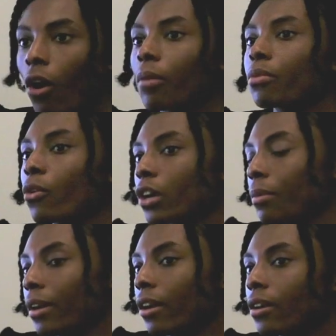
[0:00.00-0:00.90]
art
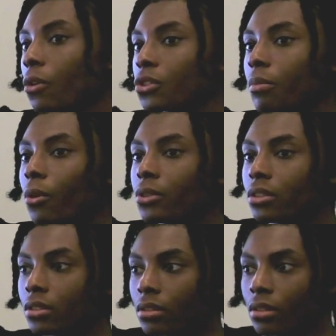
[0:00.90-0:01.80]
program here and also the
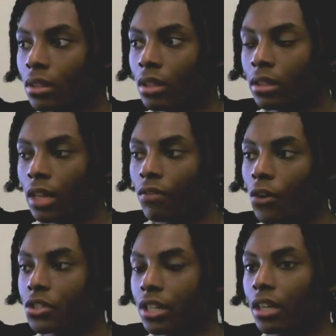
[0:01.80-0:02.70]
most
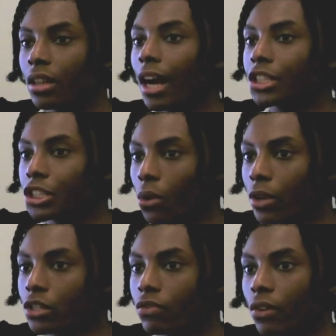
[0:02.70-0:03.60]
diversity and class
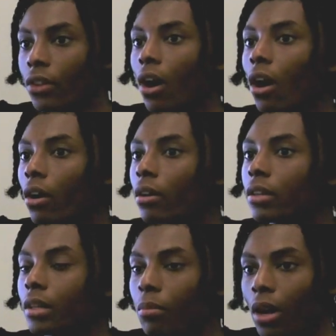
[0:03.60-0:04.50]
choice for the
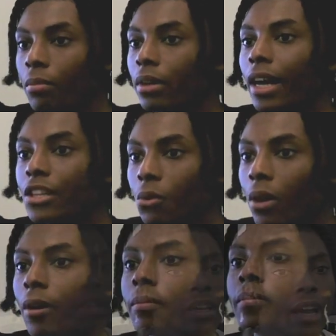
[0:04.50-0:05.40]
art department as
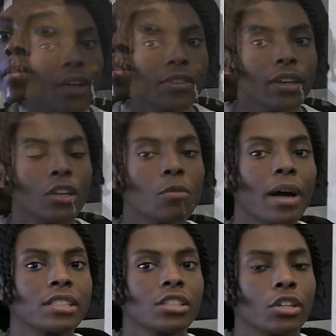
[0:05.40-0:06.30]
well. I think
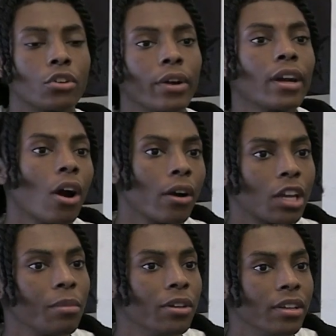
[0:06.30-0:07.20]
UMass has a great
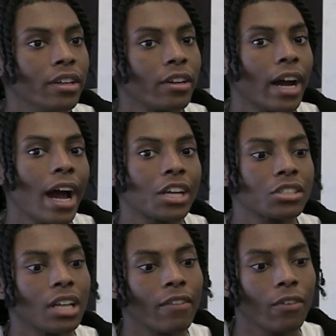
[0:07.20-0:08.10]
art community here
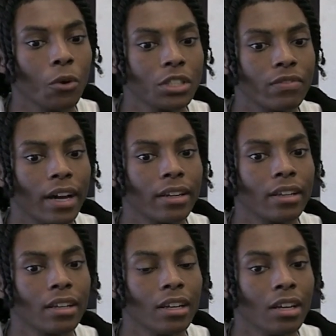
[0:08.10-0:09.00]
actually. I've always found
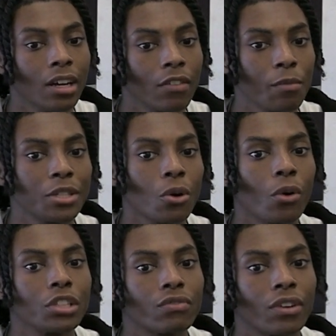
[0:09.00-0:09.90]
it, for me it's
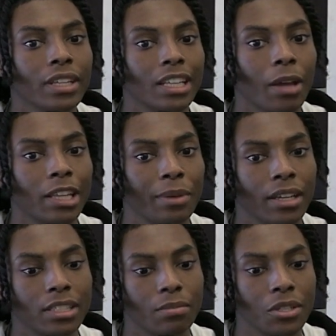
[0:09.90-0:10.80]
always fun like at the
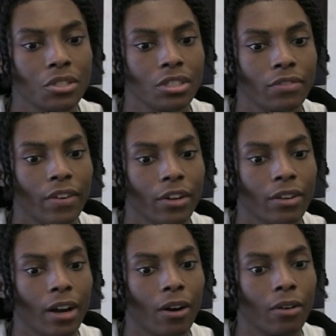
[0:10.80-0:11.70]
beginning of semesters to
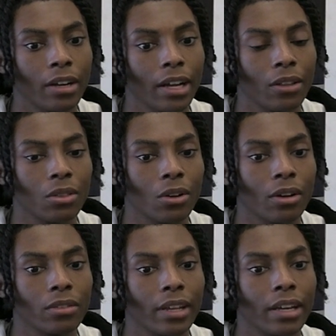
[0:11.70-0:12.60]
figure out and
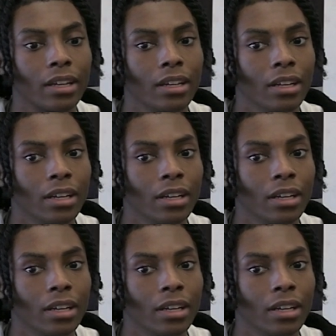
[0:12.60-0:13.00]
learn like